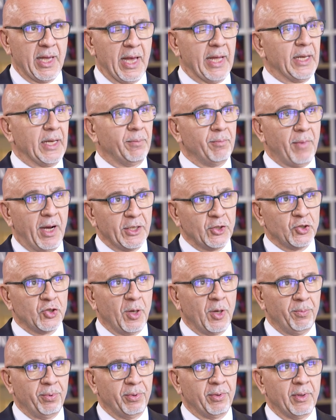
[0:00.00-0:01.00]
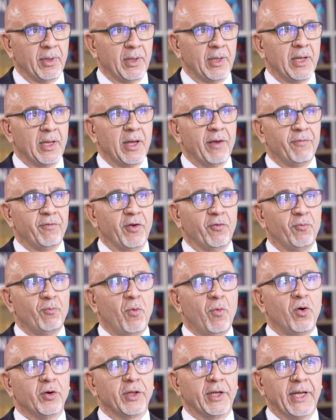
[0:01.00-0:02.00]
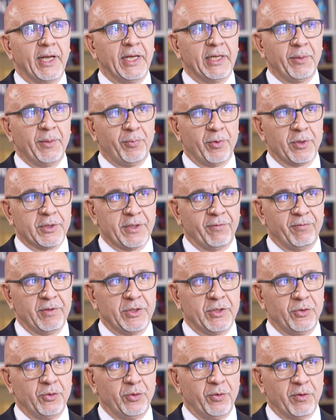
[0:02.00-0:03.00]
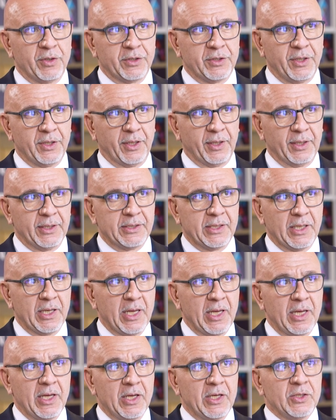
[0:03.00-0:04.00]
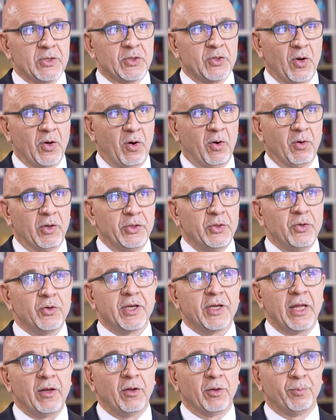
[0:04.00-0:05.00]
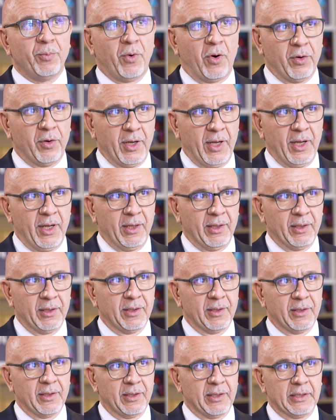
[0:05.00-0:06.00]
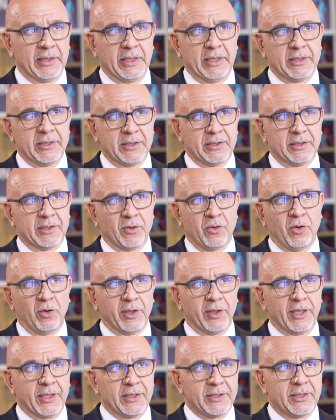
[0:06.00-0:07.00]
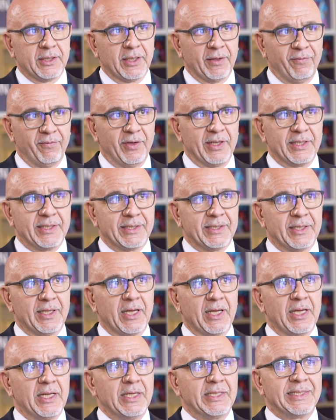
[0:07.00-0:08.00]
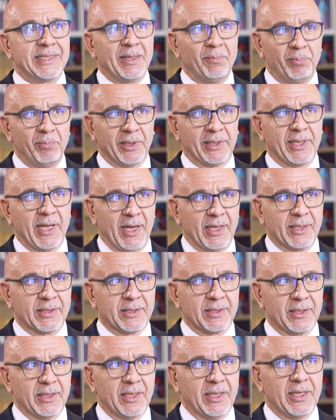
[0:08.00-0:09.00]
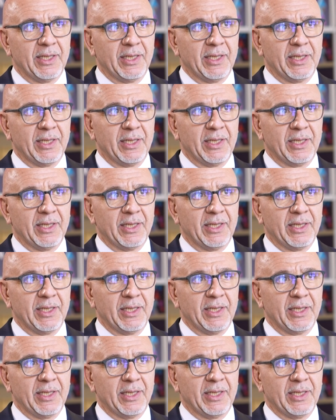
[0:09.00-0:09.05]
And in my shop, we have more than 80% with university degrees. So you cannot border these colleagues with simple tasks.